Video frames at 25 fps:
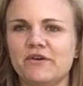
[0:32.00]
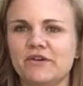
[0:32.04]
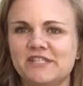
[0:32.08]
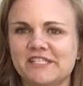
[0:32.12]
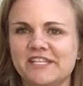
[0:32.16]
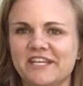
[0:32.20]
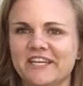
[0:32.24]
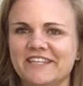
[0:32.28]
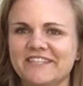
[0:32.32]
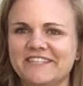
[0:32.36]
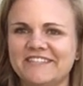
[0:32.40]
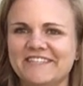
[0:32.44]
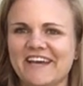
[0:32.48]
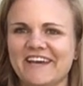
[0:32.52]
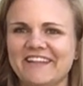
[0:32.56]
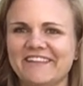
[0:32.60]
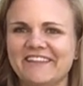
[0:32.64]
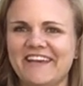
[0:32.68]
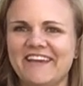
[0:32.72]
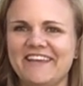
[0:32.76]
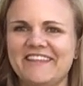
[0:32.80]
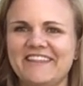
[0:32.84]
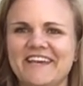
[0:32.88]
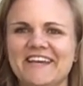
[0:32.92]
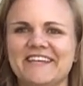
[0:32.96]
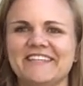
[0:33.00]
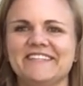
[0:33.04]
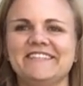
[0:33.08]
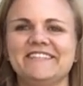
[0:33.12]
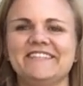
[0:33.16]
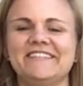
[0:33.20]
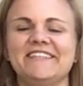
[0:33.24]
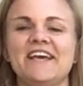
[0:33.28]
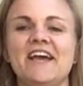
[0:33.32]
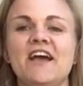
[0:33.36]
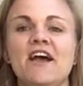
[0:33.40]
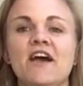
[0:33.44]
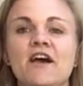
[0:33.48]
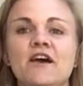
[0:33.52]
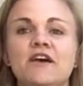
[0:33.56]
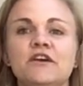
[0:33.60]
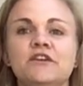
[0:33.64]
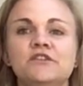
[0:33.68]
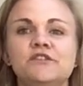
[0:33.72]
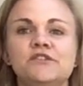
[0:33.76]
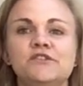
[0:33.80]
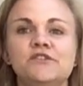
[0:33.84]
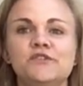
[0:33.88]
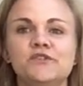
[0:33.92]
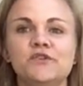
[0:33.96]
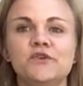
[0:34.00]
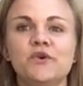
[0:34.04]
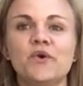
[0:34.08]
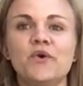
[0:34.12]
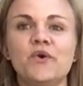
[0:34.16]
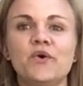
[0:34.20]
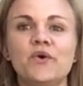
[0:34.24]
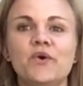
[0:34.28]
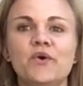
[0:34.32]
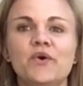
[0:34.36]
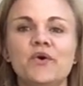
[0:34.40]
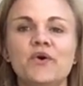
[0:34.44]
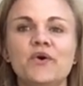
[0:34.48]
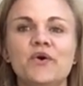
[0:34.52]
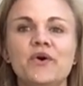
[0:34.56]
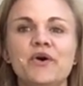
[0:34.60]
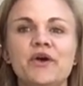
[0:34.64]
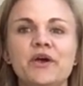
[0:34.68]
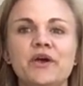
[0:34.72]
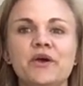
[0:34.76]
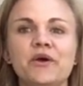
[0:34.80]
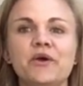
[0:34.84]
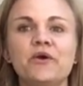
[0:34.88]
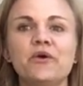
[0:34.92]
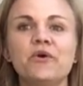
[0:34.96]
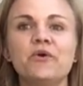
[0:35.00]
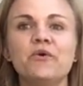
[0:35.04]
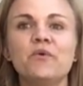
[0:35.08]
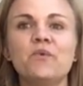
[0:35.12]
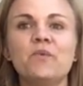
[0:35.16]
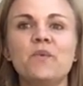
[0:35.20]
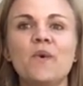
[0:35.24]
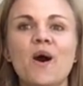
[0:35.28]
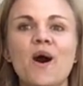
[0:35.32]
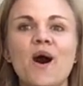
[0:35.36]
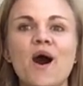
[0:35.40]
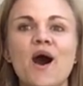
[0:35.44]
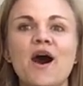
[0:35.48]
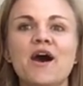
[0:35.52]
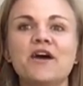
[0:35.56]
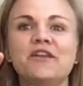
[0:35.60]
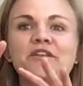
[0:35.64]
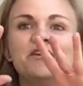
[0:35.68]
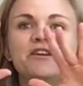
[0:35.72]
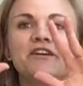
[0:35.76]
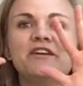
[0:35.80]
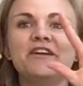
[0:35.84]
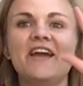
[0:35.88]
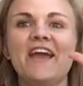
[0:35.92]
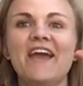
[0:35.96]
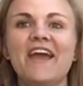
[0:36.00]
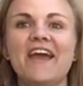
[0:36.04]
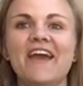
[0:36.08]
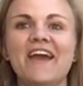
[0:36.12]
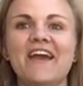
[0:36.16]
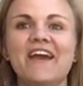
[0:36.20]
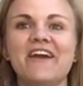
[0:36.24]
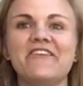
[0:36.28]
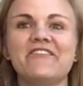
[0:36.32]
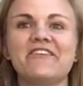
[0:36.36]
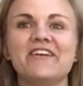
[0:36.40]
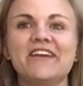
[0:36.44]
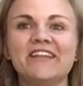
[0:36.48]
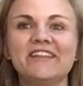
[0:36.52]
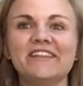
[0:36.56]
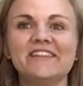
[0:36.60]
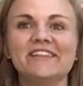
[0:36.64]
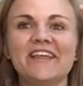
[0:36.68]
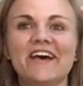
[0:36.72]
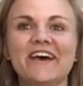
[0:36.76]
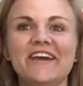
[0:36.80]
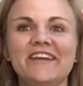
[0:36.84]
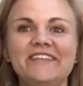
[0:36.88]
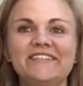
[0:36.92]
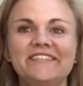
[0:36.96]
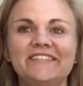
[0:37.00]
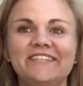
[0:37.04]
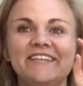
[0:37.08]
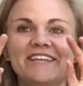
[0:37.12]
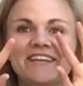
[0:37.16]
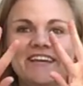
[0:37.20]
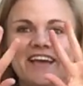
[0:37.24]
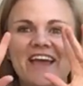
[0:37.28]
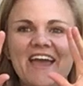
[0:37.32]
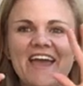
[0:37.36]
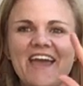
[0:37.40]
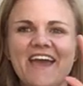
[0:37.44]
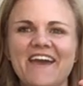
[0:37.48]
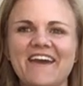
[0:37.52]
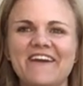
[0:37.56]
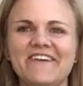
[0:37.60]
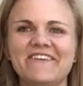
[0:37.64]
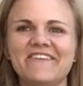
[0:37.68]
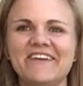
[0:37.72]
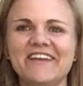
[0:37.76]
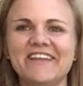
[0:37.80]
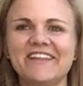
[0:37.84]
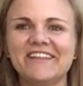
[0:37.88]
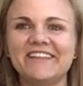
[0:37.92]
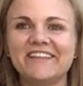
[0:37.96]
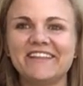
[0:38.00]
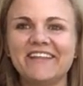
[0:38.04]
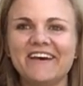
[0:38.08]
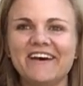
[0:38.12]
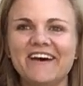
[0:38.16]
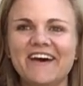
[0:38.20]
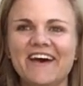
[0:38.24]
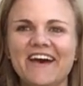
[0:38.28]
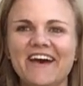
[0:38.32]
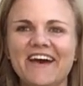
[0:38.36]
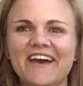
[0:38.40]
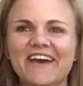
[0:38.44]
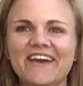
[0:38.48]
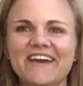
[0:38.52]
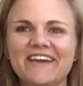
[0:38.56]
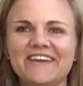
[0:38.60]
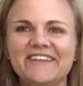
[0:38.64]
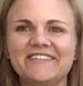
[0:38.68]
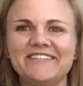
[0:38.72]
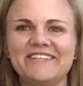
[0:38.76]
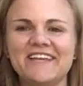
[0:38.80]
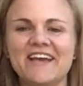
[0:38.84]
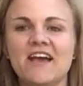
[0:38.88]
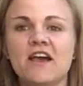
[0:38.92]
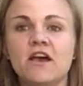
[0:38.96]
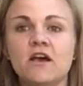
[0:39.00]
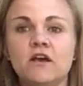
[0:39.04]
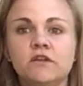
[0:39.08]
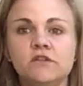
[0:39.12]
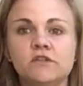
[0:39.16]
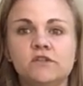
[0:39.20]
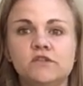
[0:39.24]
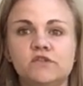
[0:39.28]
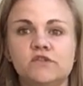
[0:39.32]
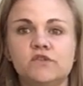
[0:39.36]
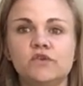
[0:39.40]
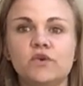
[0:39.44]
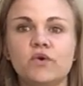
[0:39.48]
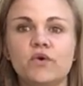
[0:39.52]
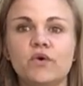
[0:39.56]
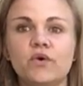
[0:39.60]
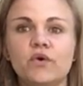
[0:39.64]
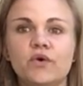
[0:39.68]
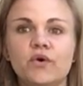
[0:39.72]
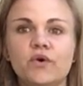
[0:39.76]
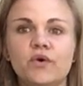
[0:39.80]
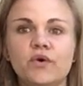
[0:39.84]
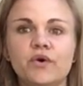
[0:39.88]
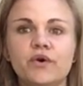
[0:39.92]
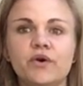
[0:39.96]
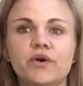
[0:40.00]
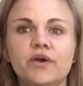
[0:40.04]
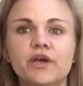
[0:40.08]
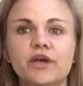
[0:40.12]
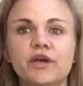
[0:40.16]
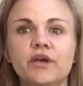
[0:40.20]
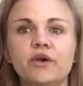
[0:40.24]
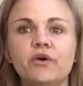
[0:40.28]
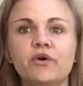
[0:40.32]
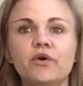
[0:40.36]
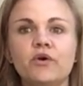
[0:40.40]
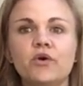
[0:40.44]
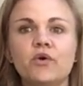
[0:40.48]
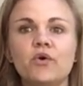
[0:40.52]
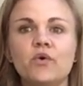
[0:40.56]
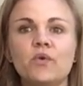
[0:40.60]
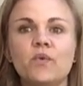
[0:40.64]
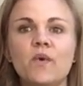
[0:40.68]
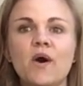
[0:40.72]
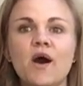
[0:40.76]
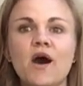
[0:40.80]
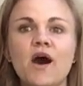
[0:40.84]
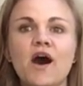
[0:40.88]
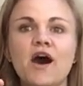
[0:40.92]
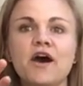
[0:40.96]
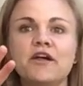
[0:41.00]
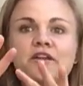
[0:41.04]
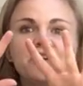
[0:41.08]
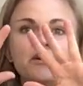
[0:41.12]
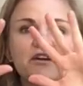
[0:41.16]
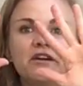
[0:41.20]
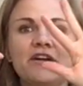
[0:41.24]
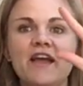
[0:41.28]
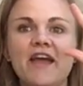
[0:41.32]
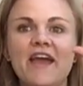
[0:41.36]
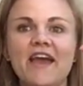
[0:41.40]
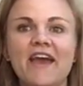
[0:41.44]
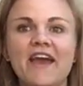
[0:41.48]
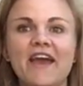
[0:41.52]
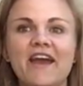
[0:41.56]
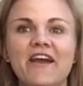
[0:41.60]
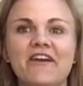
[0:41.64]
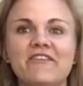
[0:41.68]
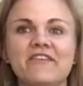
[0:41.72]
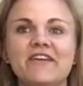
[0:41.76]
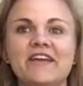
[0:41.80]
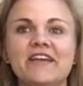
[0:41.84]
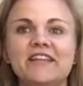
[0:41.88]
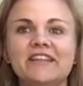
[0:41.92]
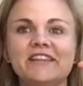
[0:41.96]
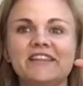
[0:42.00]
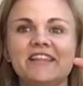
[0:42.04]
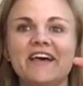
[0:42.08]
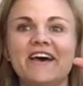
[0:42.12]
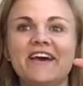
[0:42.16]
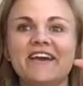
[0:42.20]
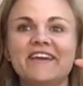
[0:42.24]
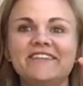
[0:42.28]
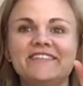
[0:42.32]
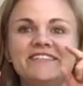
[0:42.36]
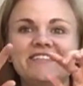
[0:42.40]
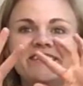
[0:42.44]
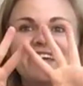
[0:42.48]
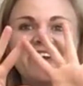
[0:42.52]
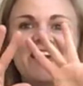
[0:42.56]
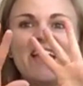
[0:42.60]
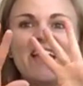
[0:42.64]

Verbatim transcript: it's going to sound like this. Soil, water, air, and light, air and light. Soil, water, air, and light,